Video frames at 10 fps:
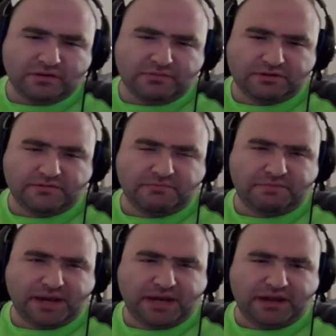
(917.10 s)
So much of a
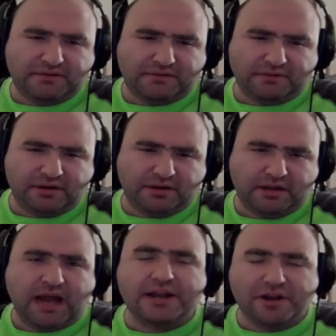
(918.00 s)
pain after all.
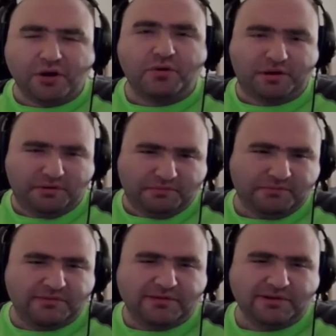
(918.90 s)
I know him.
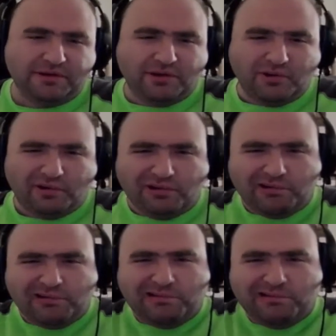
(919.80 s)

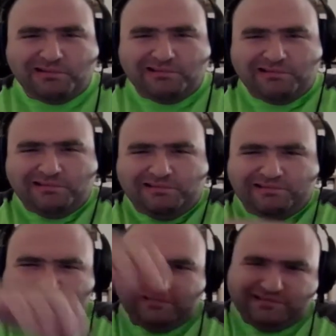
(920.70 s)

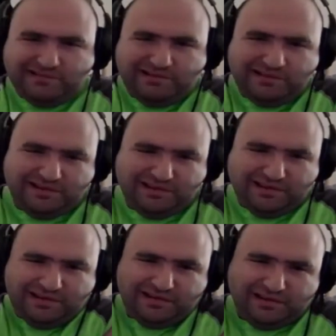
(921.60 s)
Oh.
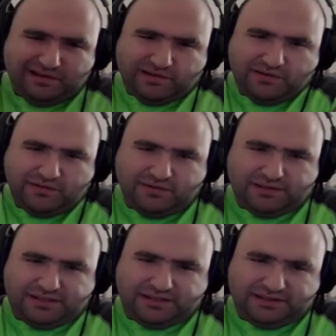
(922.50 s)
Who
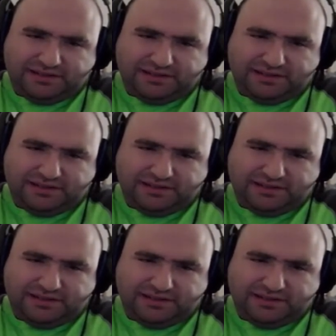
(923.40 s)
is it?